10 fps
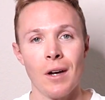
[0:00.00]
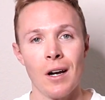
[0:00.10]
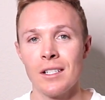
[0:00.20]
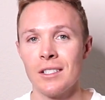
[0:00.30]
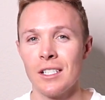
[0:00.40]

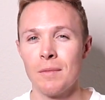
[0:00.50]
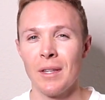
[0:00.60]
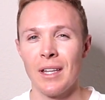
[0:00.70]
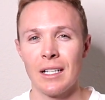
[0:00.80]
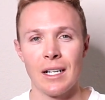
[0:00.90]
Honestly, it's
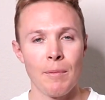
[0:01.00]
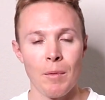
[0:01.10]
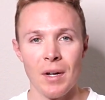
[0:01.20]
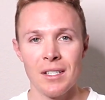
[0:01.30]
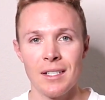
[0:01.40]
been like a couple
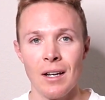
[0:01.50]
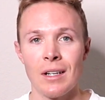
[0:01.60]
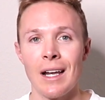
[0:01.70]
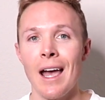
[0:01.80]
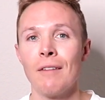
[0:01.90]
months now,
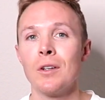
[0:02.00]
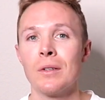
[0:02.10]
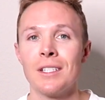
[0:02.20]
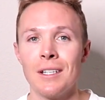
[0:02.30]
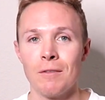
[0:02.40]
and I have
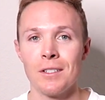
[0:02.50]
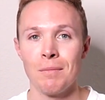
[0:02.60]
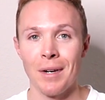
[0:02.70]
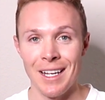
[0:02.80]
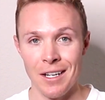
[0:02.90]
noticed a difference
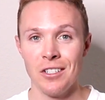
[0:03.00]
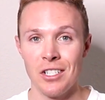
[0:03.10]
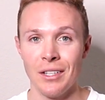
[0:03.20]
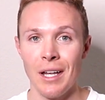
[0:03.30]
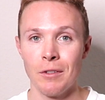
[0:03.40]
in my
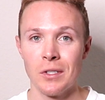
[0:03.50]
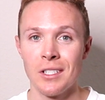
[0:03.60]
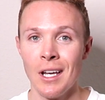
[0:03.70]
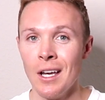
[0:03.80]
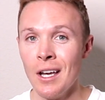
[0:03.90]
energy
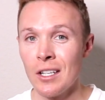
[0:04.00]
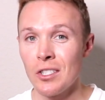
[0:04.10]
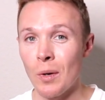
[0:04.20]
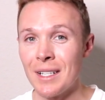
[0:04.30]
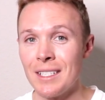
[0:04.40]
levels.
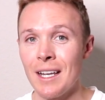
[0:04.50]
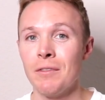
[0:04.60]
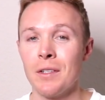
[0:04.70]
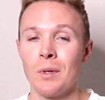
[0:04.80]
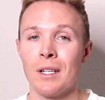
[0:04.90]
So I
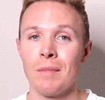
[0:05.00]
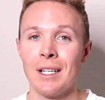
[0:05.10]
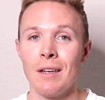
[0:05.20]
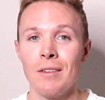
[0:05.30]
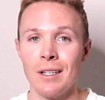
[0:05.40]
definitely
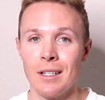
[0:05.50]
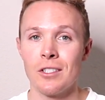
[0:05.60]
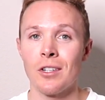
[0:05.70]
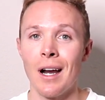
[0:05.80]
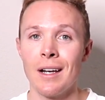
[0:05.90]
recommend giving it a
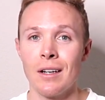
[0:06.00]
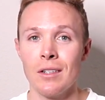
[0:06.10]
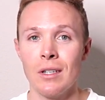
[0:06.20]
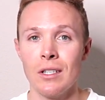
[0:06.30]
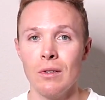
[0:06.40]
try. Now
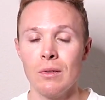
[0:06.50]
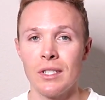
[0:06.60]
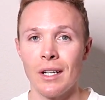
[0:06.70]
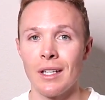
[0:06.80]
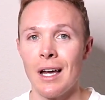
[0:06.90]
you can
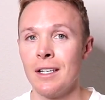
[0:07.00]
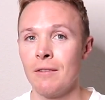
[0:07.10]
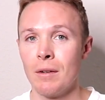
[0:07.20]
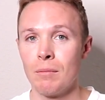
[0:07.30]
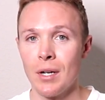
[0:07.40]
use a lot of
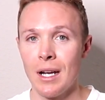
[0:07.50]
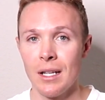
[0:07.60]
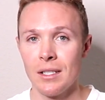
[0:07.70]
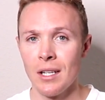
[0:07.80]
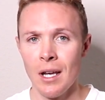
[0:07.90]
different
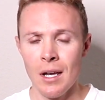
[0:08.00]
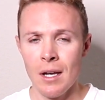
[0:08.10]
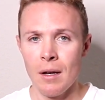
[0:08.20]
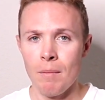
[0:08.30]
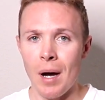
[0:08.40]
brands.
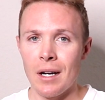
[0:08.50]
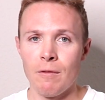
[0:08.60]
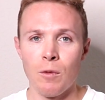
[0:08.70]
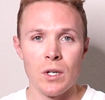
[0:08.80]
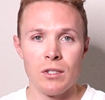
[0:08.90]
Body
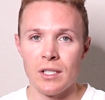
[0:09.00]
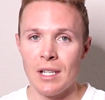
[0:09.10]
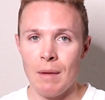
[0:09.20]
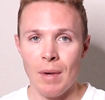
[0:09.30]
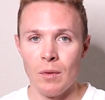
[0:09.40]
Fortress
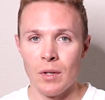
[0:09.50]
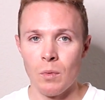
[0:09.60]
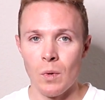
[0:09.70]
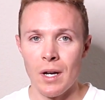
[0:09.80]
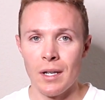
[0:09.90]
came out
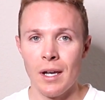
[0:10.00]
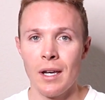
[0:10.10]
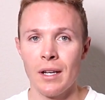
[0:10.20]
with one.